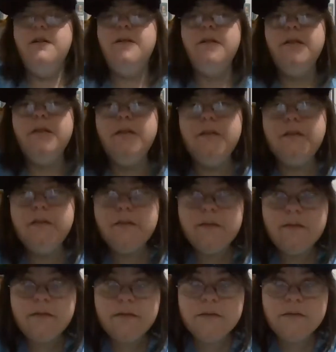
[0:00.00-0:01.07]

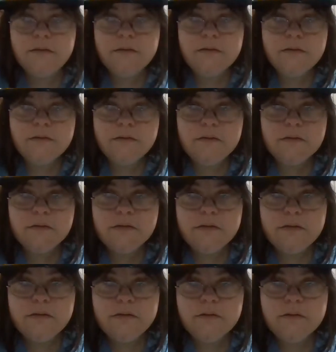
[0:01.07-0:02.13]

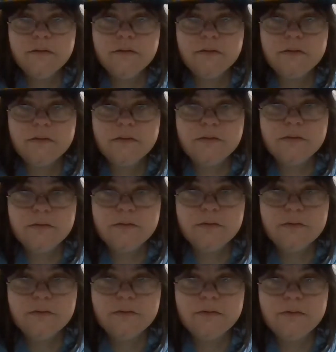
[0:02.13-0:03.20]

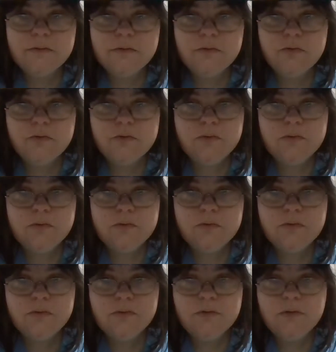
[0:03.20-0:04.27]

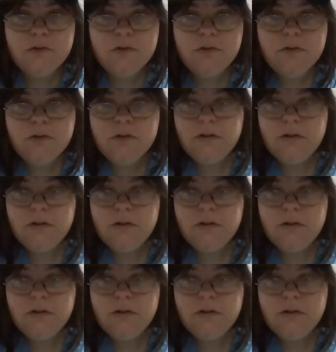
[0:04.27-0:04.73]
(silence)